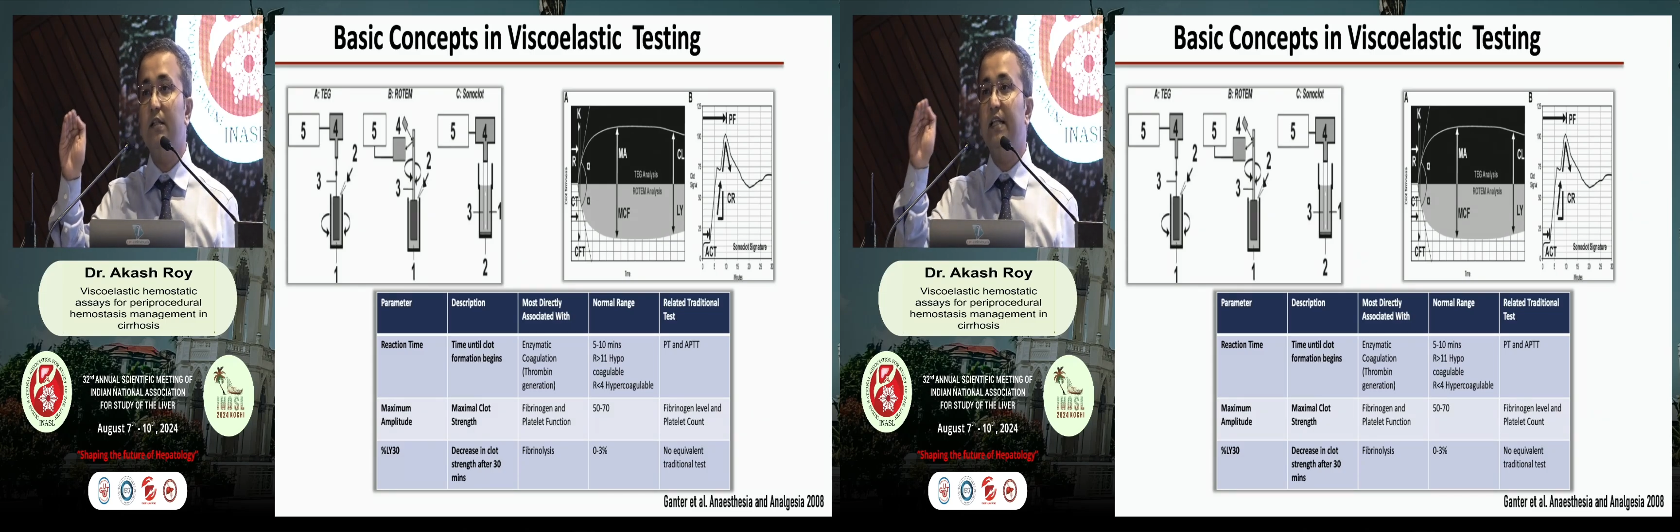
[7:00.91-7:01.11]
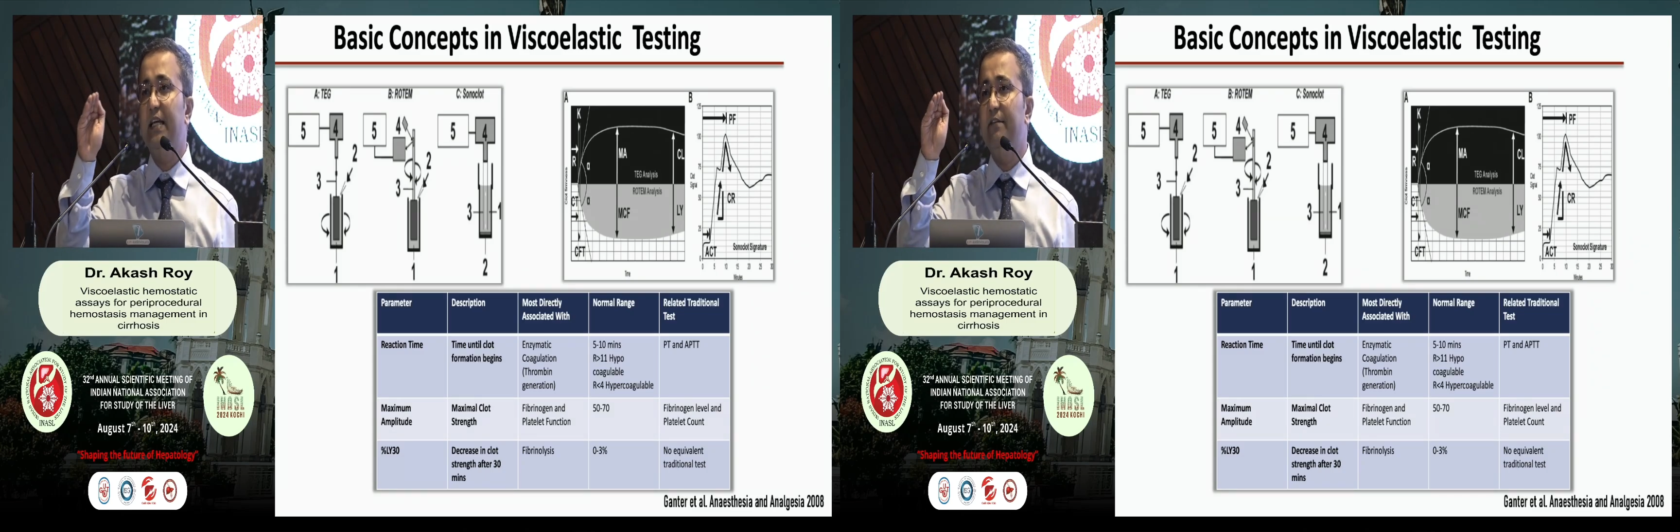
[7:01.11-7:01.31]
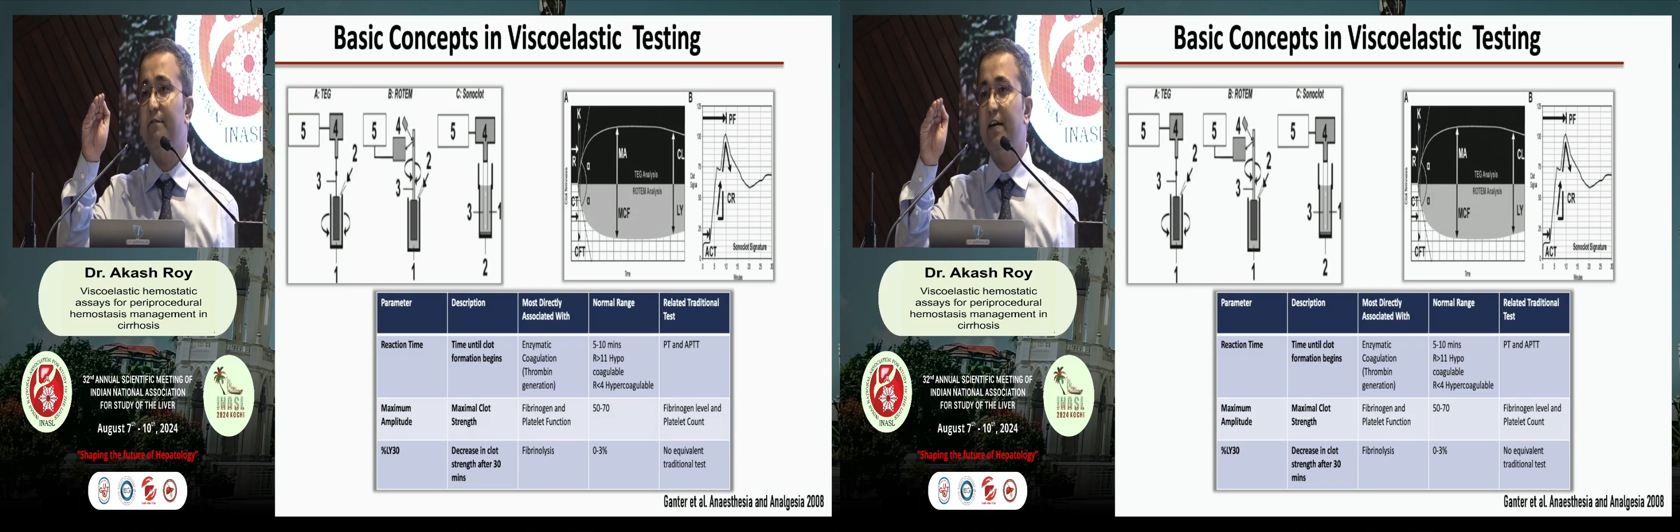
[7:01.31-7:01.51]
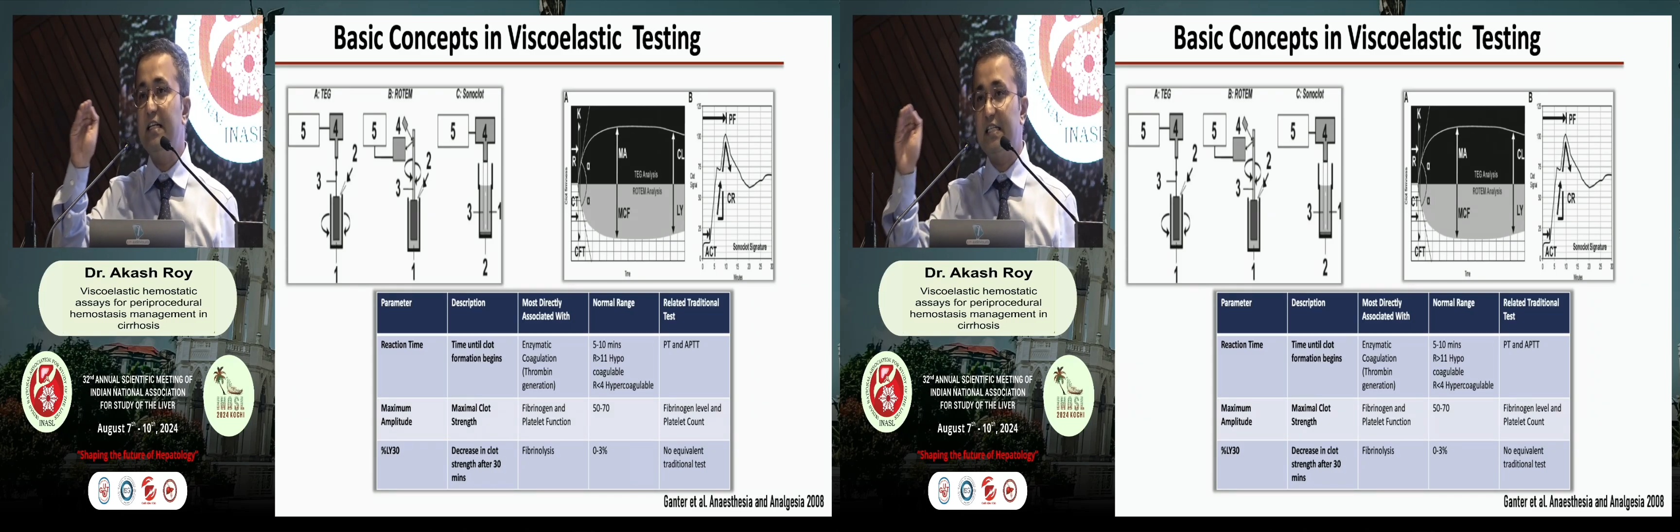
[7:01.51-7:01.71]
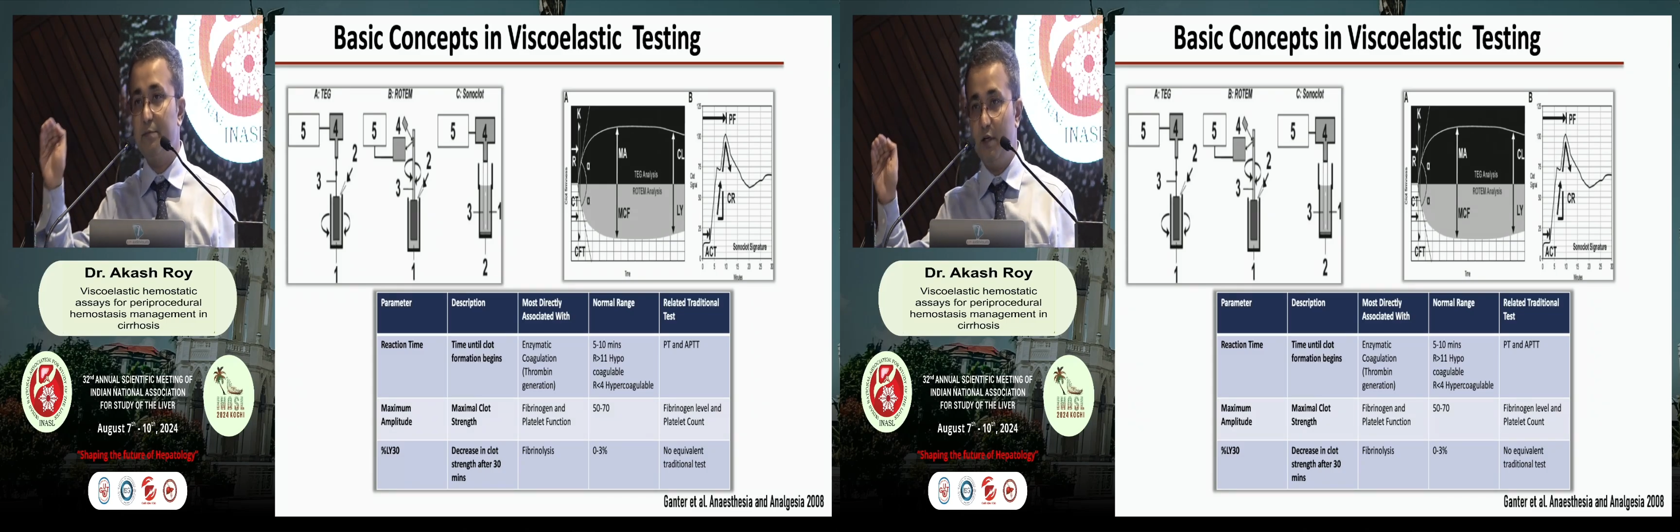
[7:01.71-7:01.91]
They give very
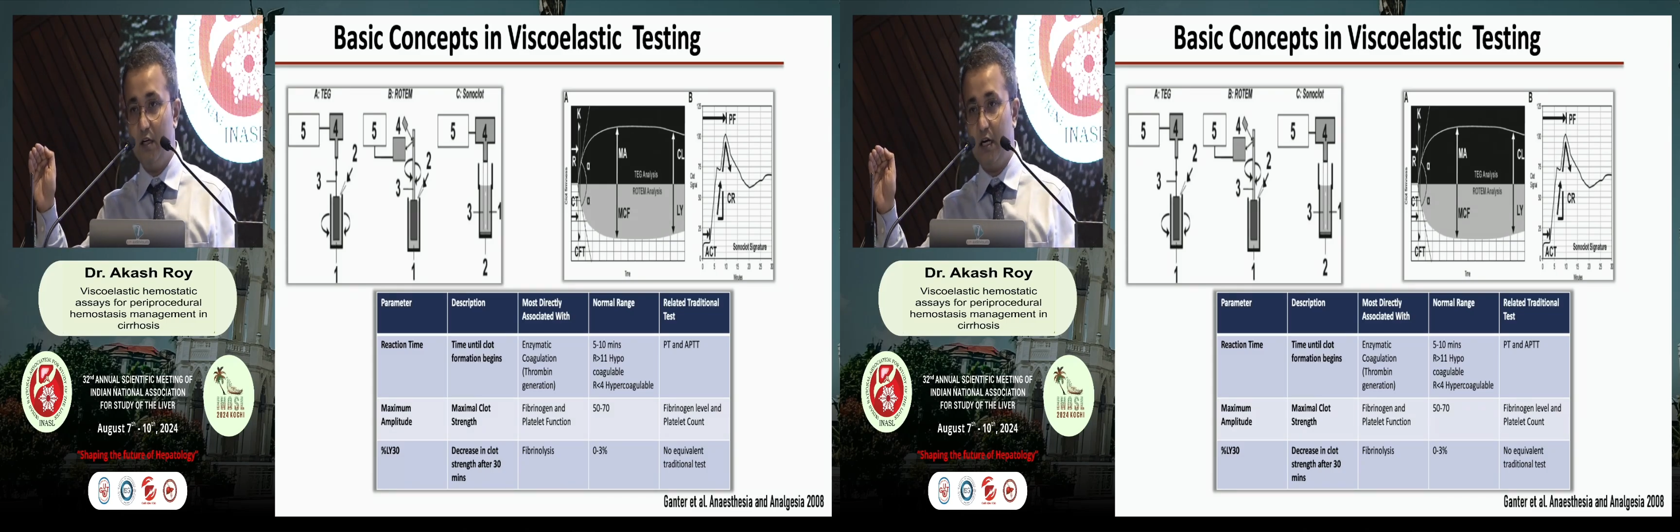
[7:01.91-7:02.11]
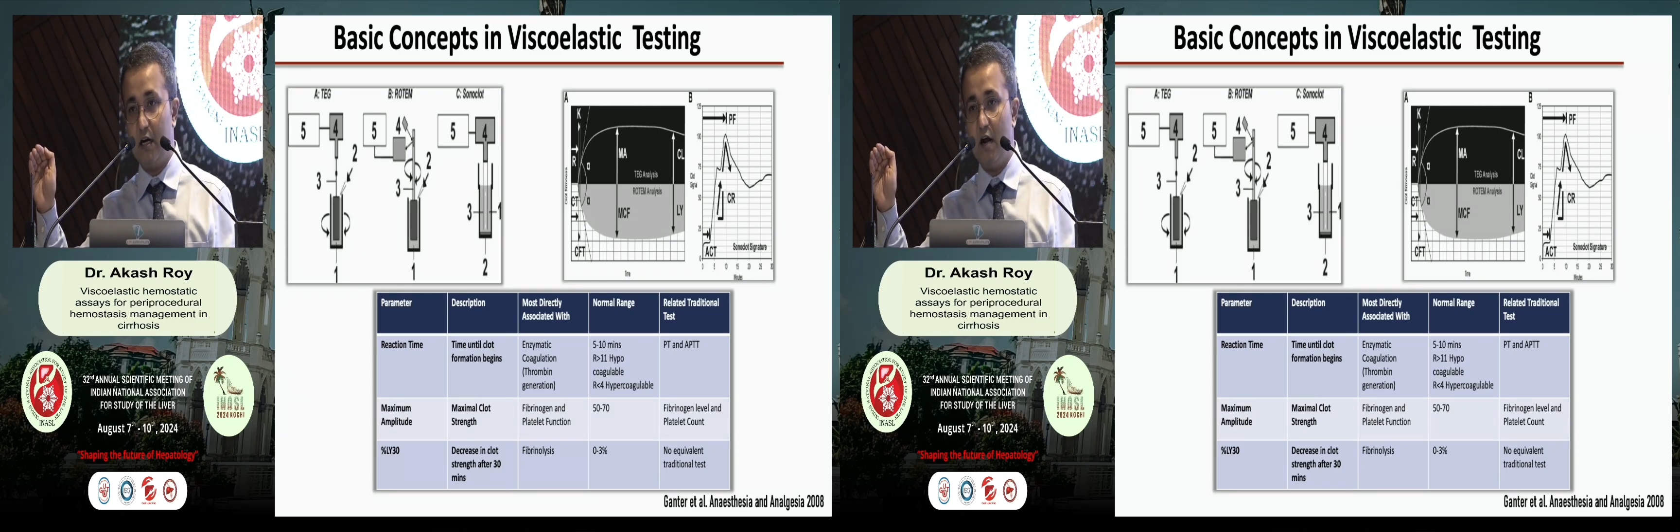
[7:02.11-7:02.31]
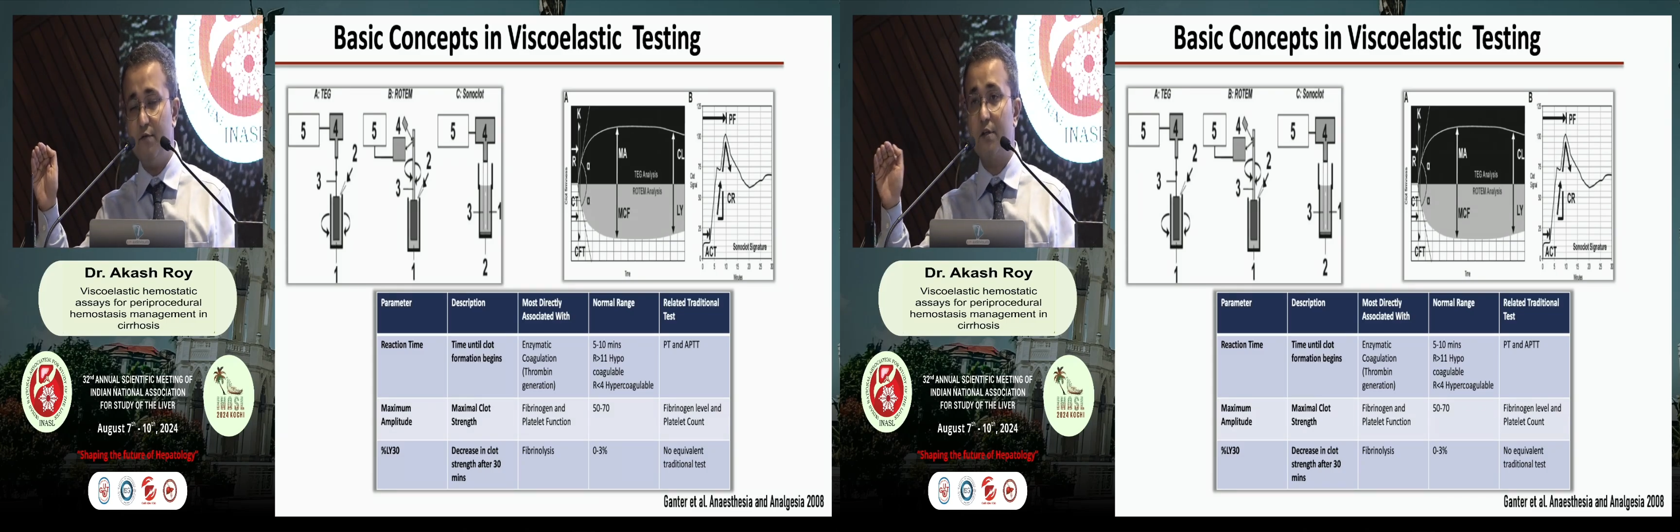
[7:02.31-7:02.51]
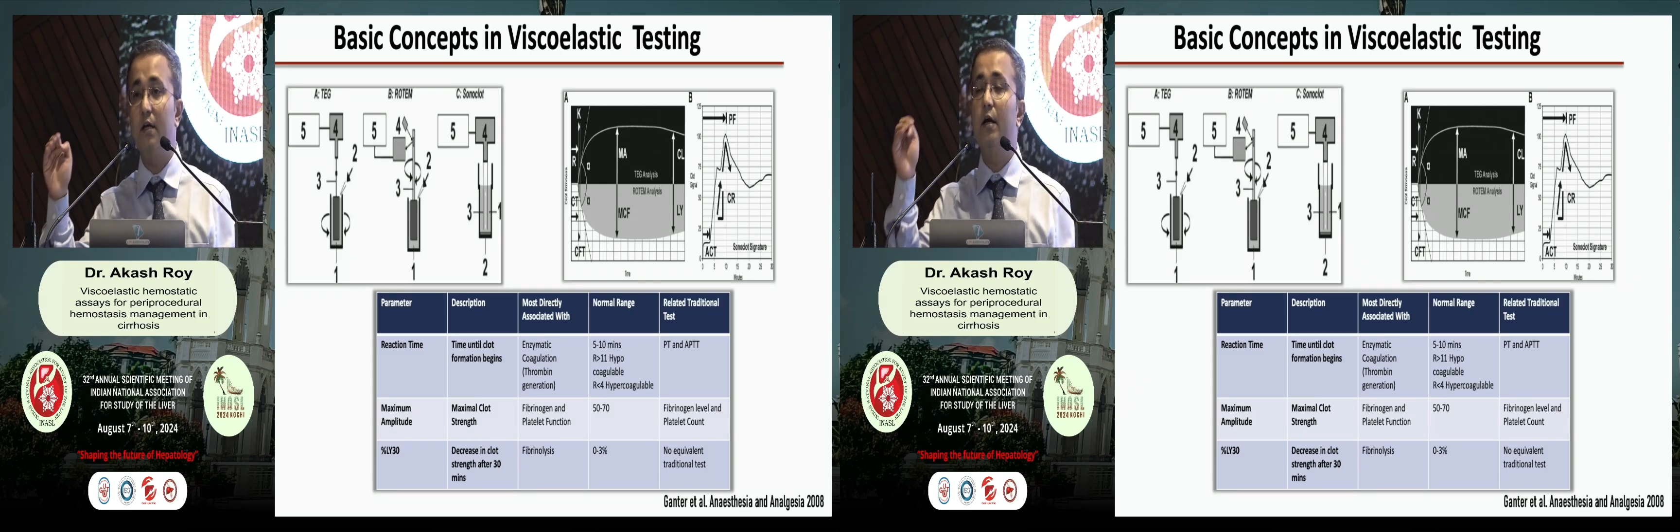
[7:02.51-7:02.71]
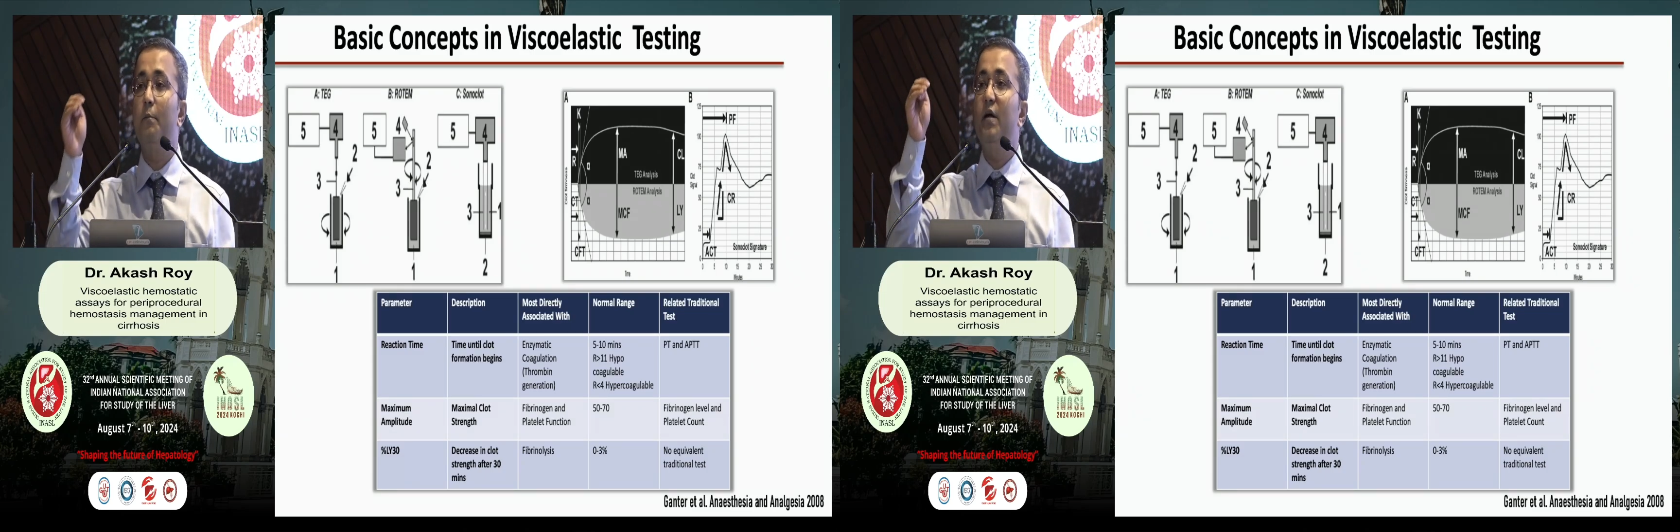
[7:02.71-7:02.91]
similar graphs,
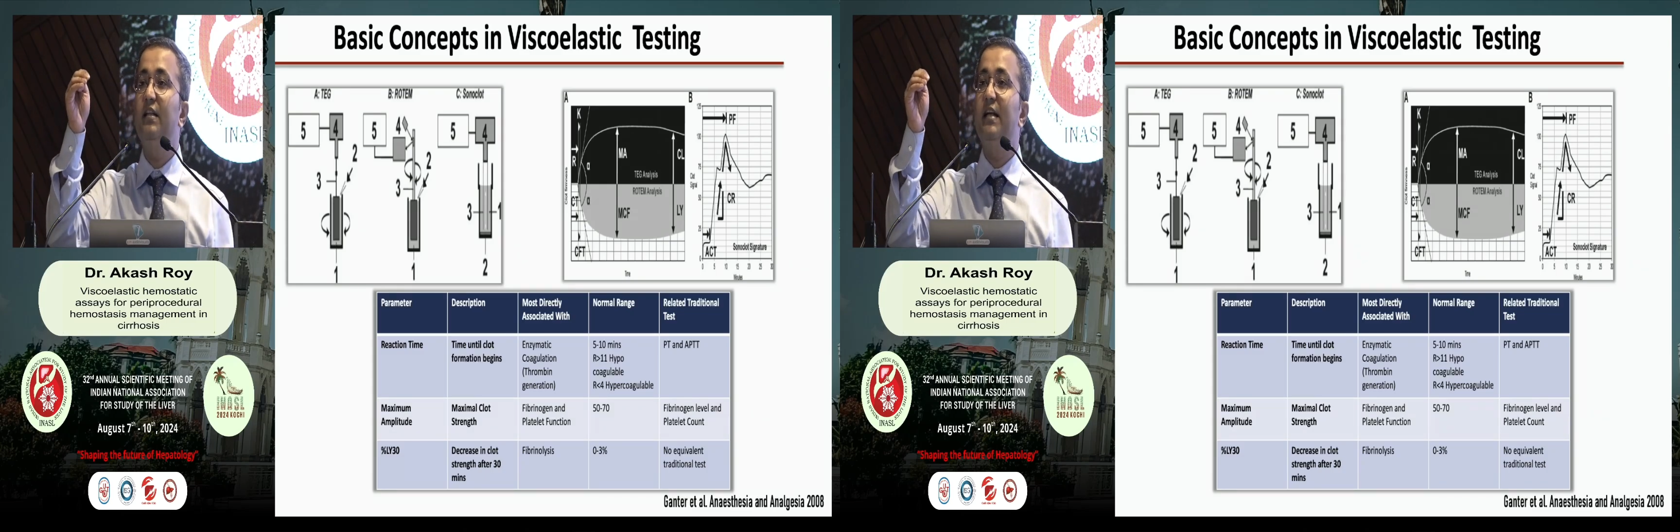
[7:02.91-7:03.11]
but the